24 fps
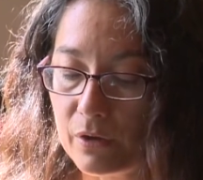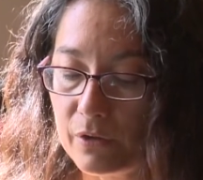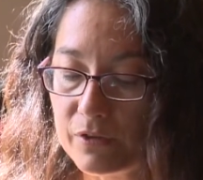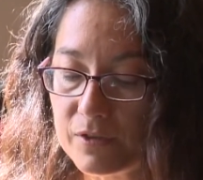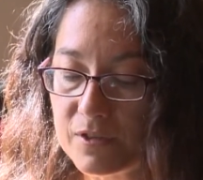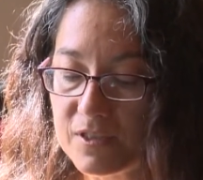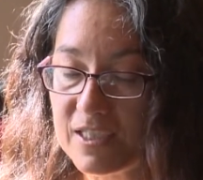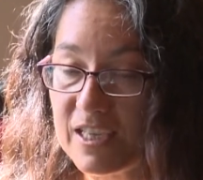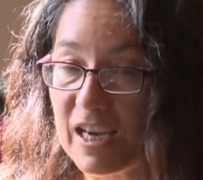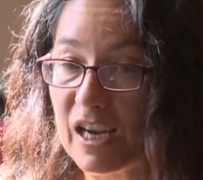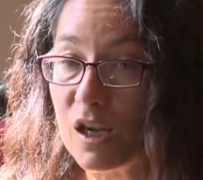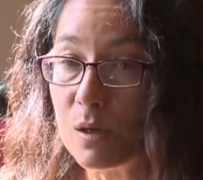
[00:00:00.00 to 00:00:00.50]

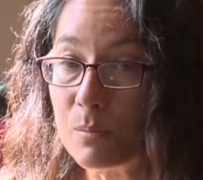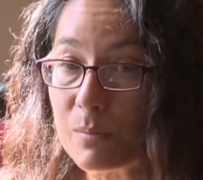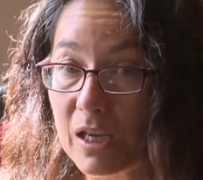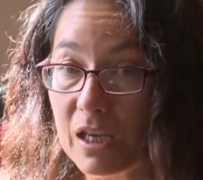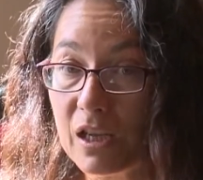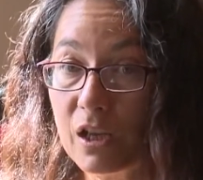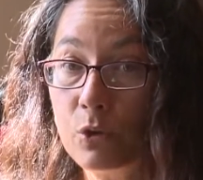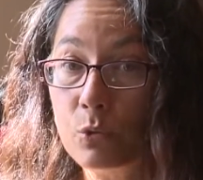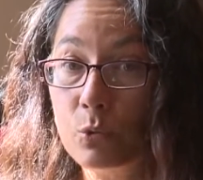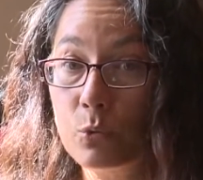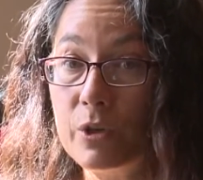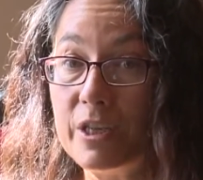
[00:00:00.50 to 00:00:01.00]
San
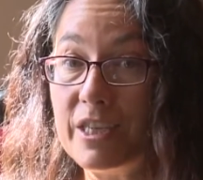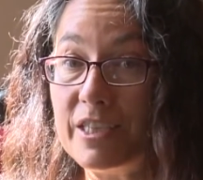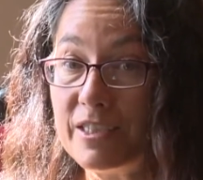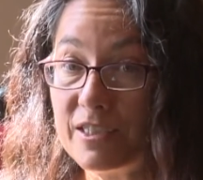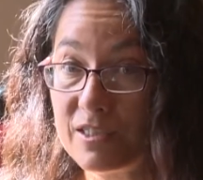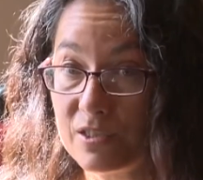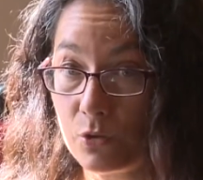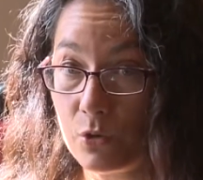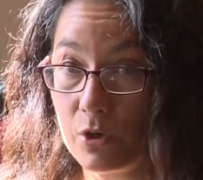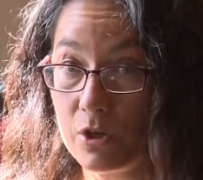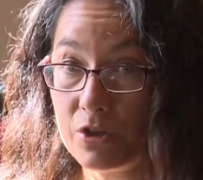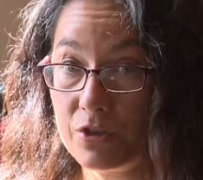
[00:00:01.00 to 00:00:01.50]
Miguel
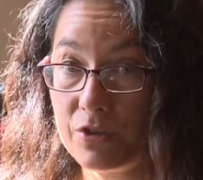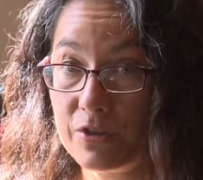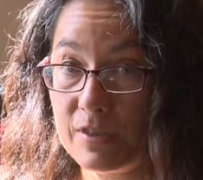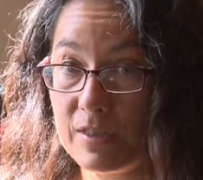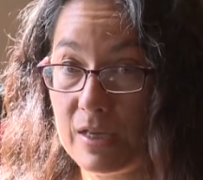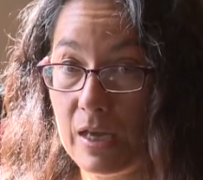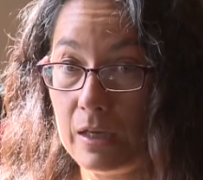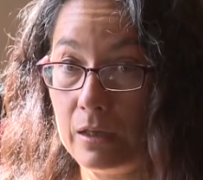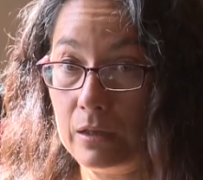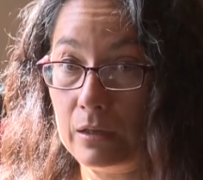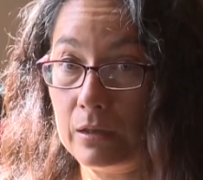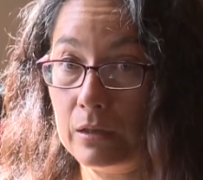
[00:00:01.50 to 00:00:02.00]
Resource
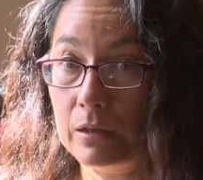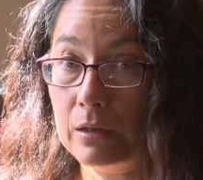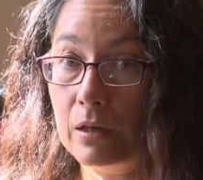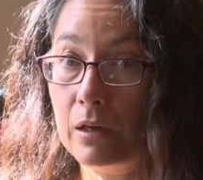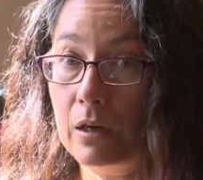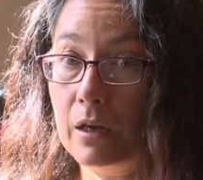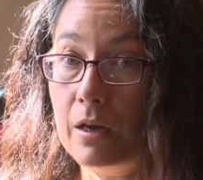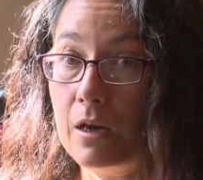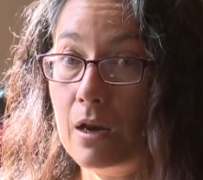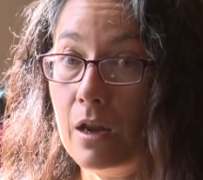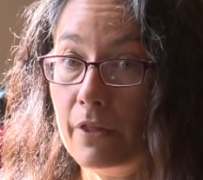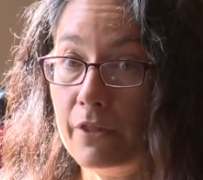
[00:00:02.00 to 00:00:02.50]
Center,
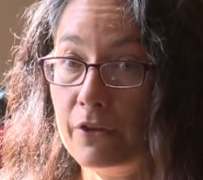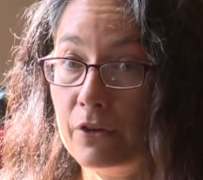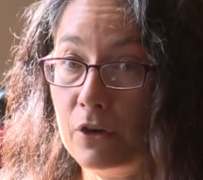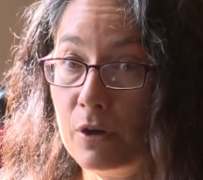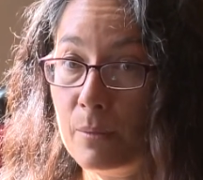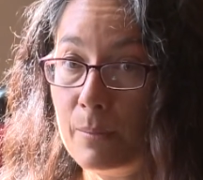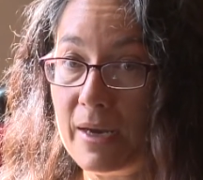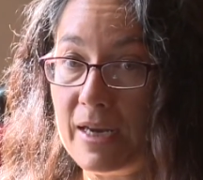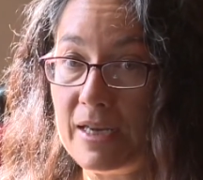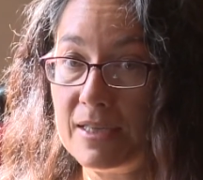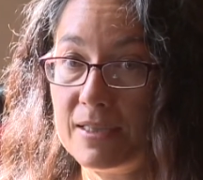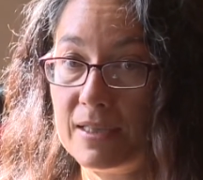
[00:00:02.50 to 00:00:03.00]
another
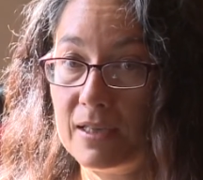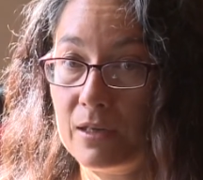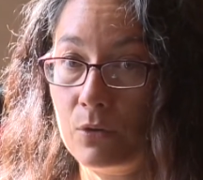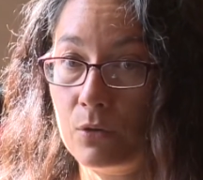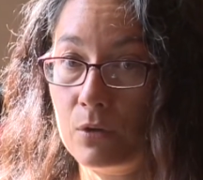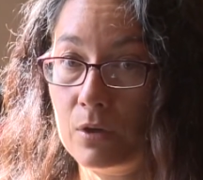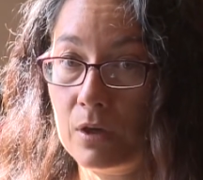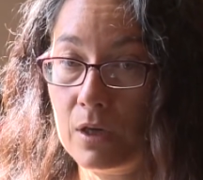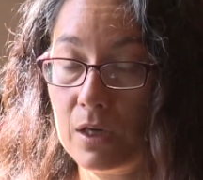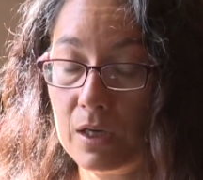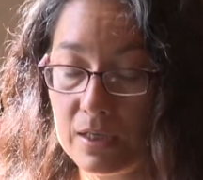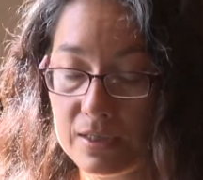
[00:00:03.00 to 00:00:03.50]
amazing
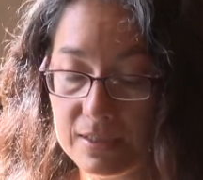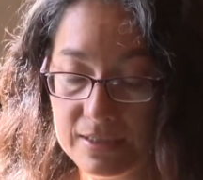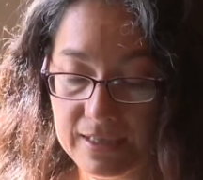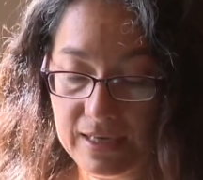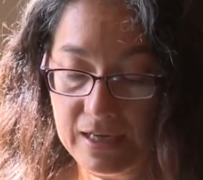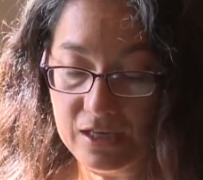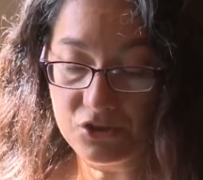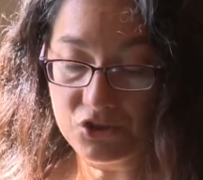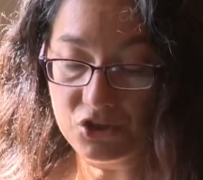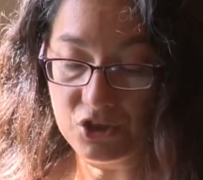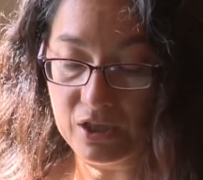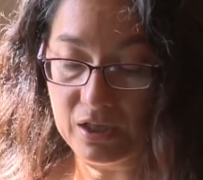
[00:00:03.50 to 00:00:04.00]

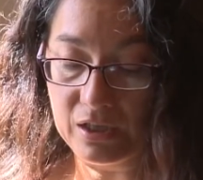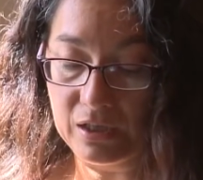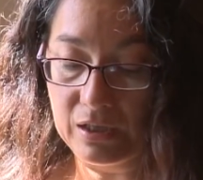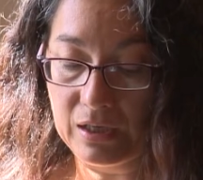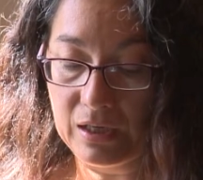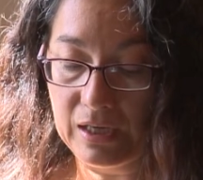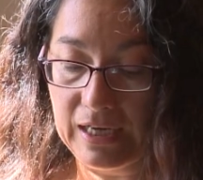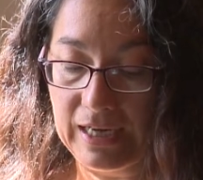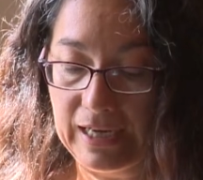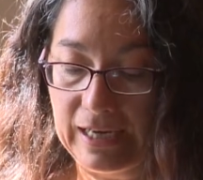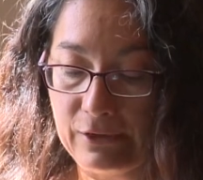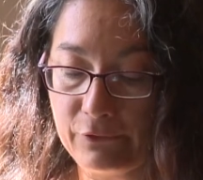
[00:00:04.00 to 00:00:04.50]
organization,
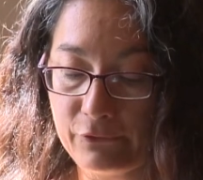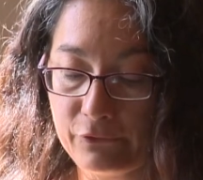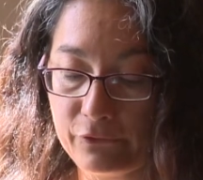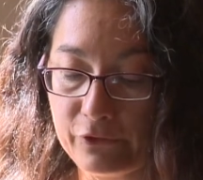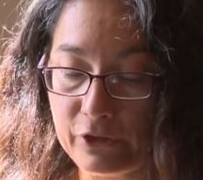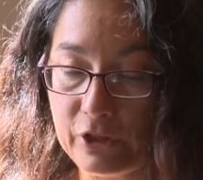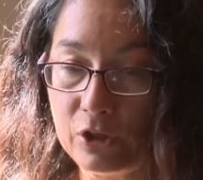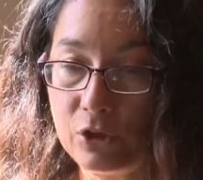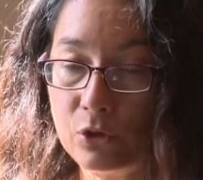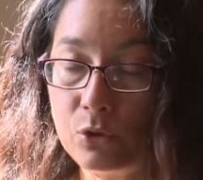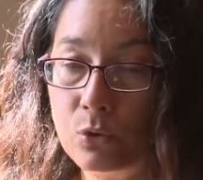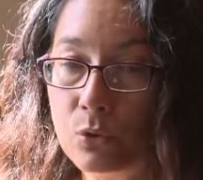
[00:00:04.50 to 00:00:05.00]
if
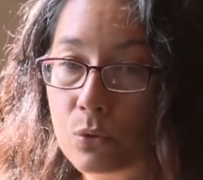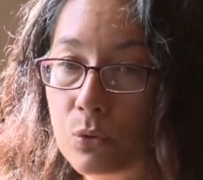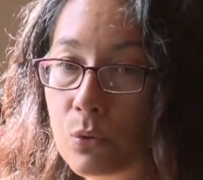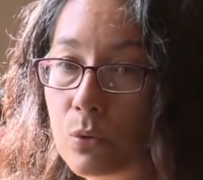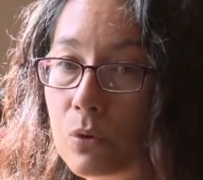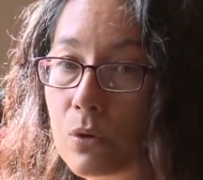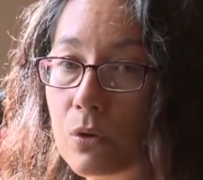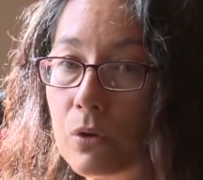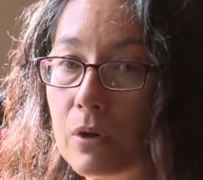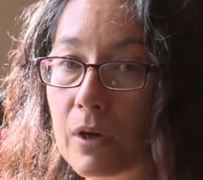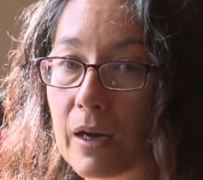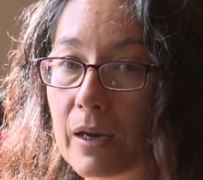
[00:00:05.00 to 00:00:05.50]
you
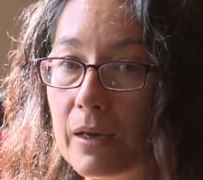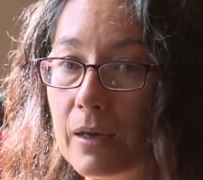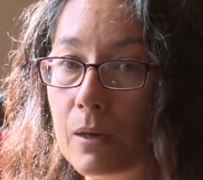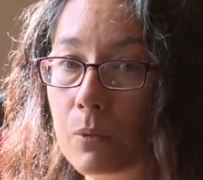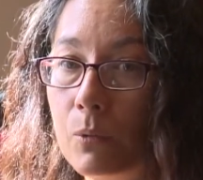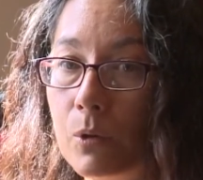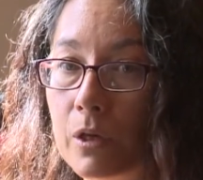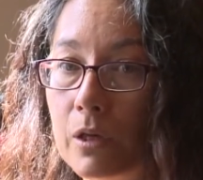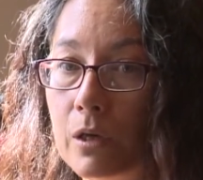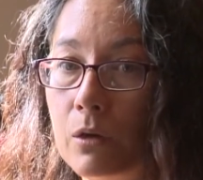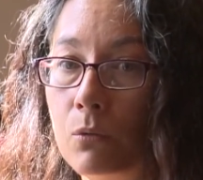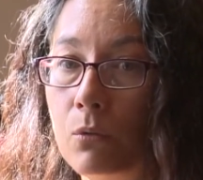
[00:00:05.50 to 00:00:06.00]
or
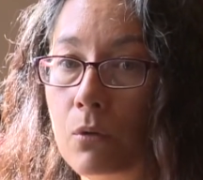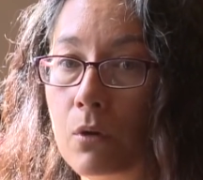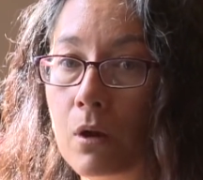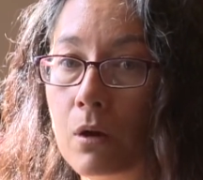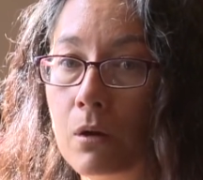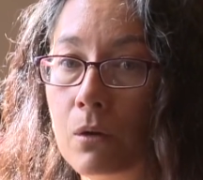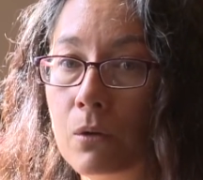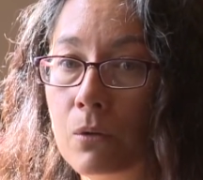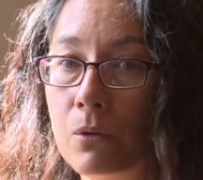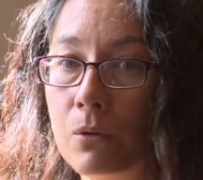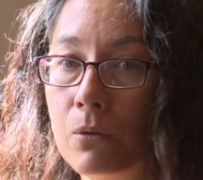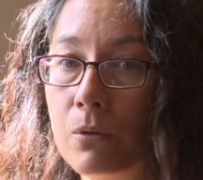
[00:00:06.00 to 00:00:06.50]
anyone you
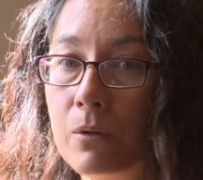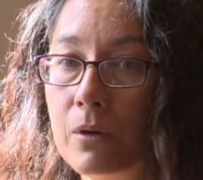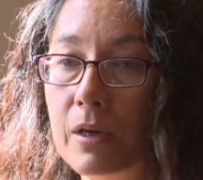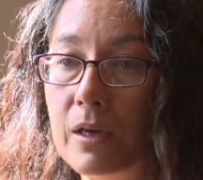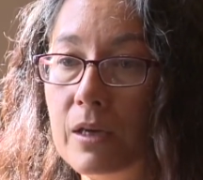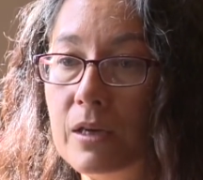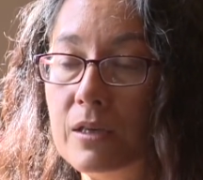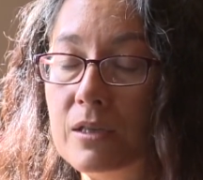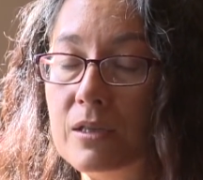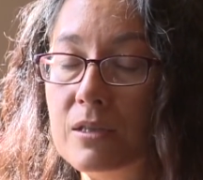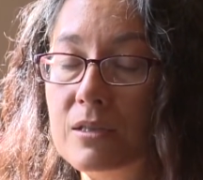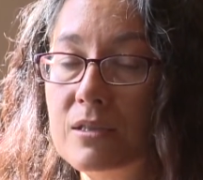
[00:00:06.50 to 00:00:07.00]
know
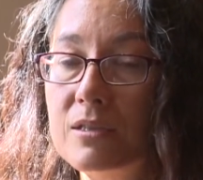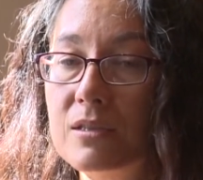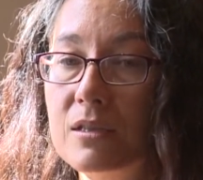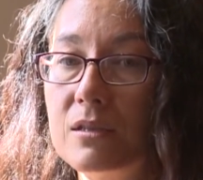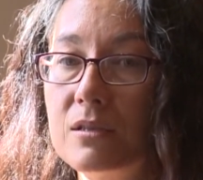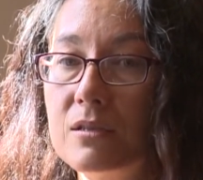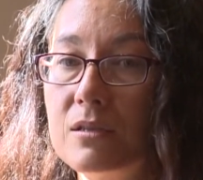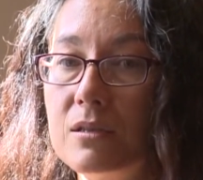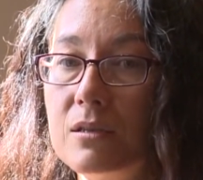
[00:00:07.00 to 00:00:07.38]
is